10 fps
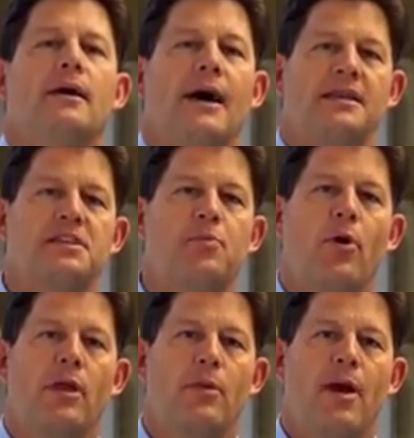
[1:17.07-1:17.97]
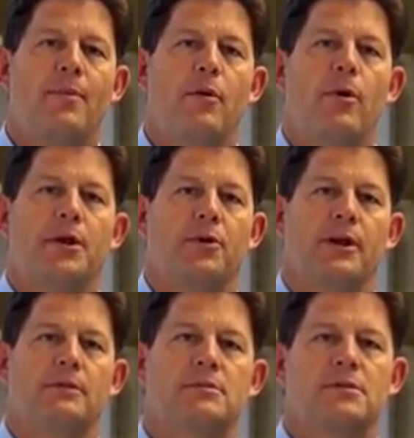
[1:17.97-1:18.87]
At this point, you might be
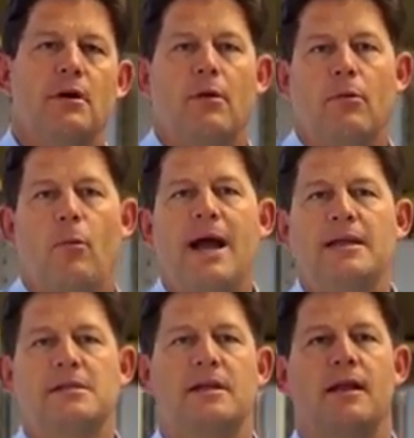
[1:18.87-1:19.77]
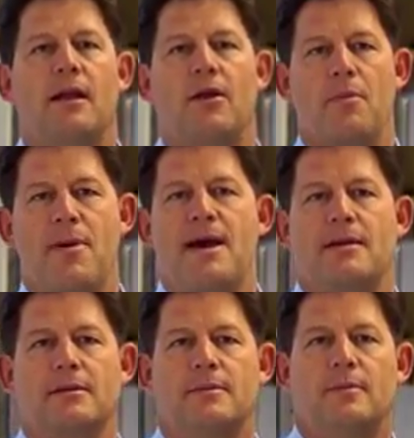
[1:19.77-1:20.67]
wondering, so why does linearity
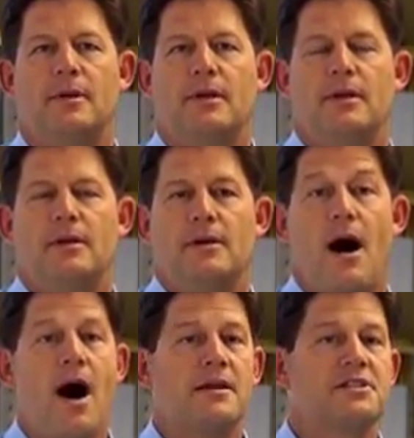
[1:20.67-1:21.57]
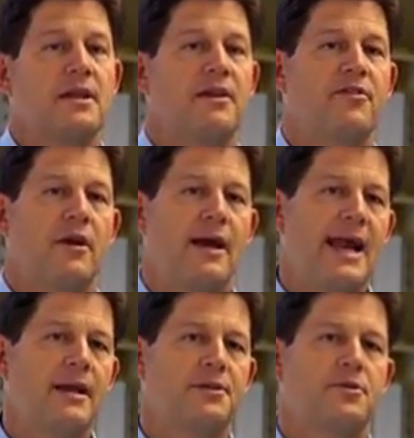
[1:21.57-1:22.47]
matter? Honestly, if our
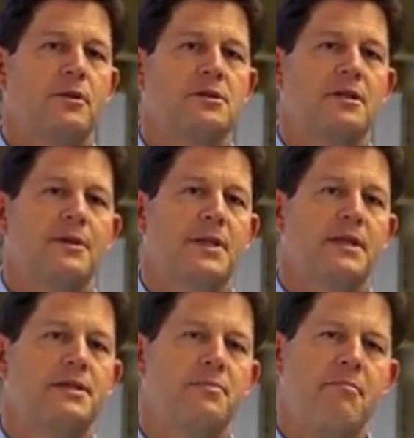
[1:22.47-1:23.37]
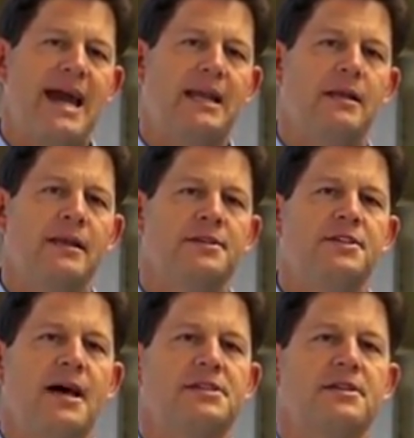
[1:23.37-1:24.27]
lighting control is limited to manually
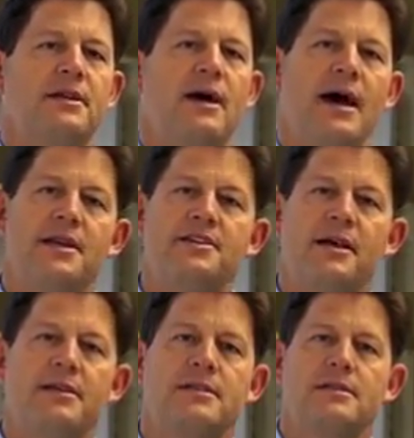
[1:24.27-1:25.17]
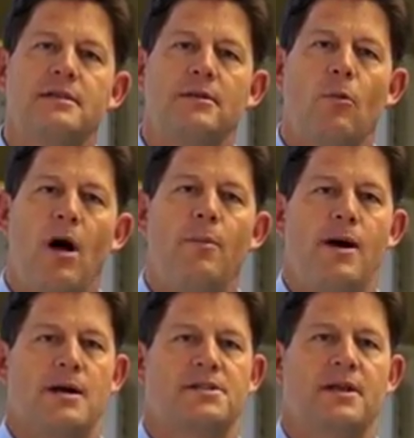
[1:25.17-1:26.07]
adjusted, unintelligent wall
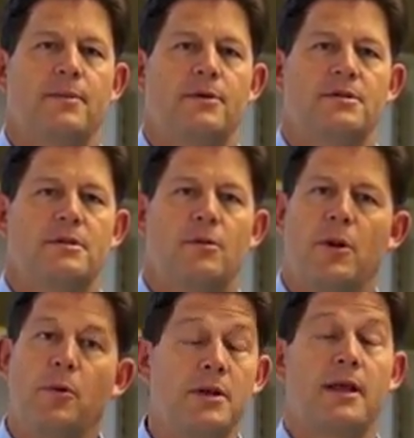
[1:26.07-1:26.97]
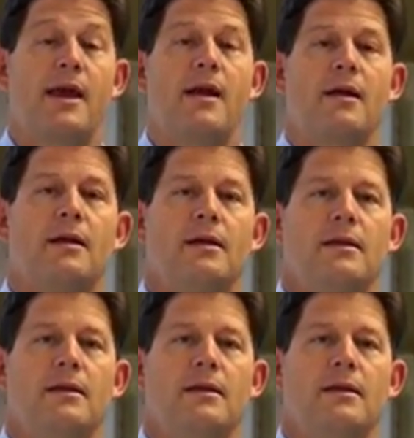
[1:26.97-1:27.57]
box dimmers, we wouldn't care,